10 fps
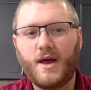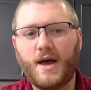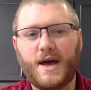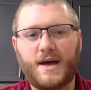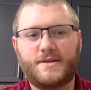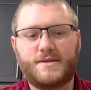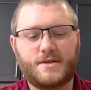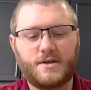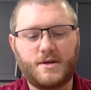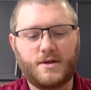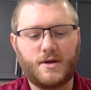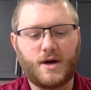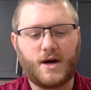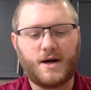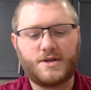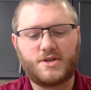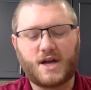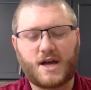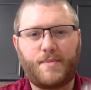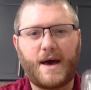and
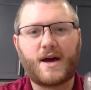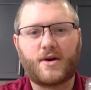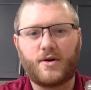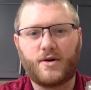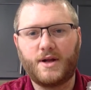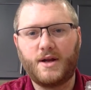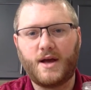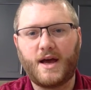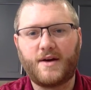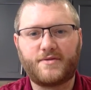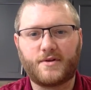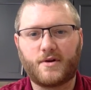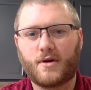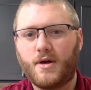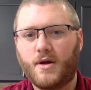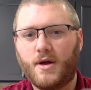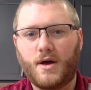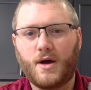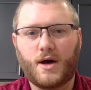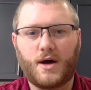check back on it after
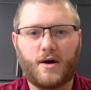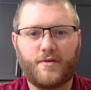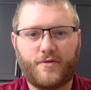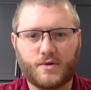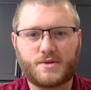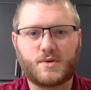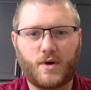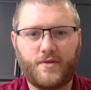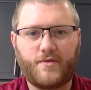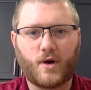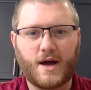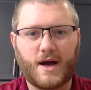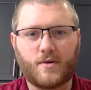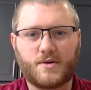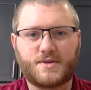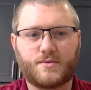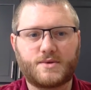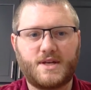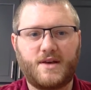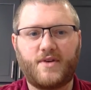a full 24 hours, and we'll
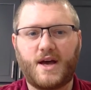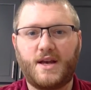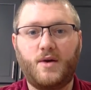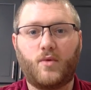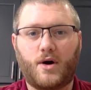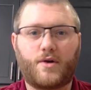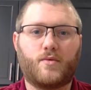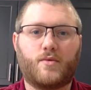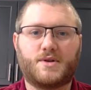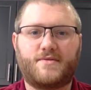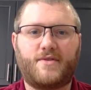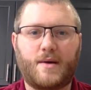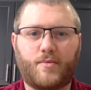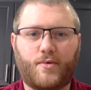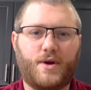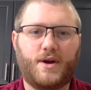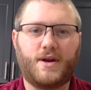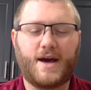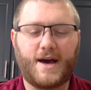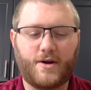see if any water was evaporated
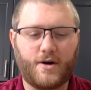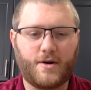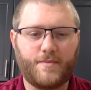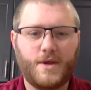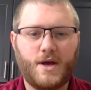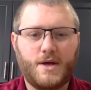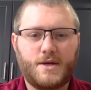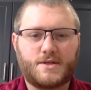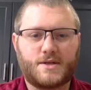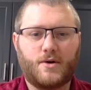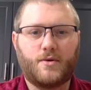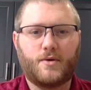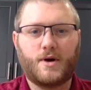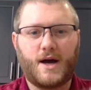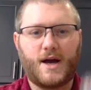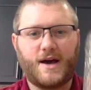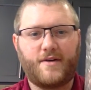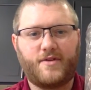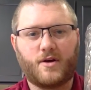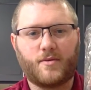at all. So I
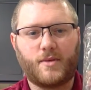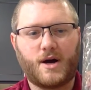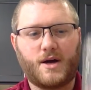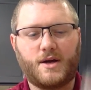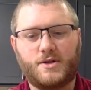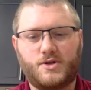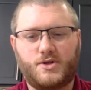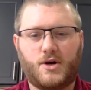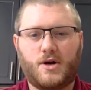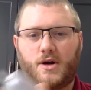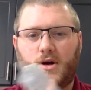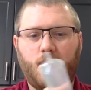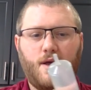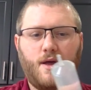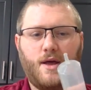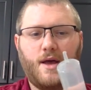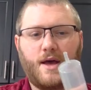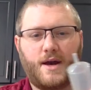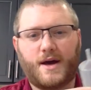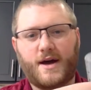have here my jar,
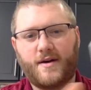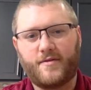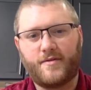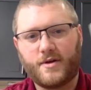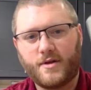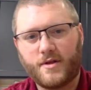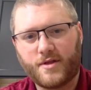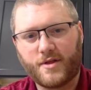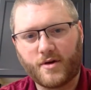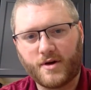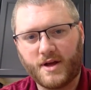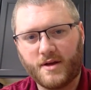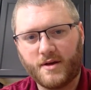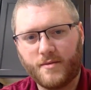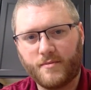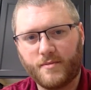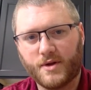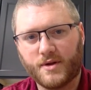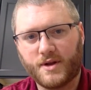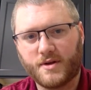and I have 30
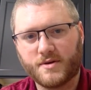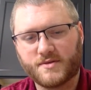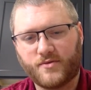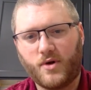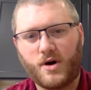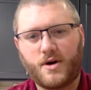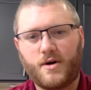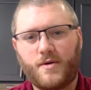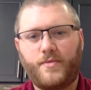milliliters of water,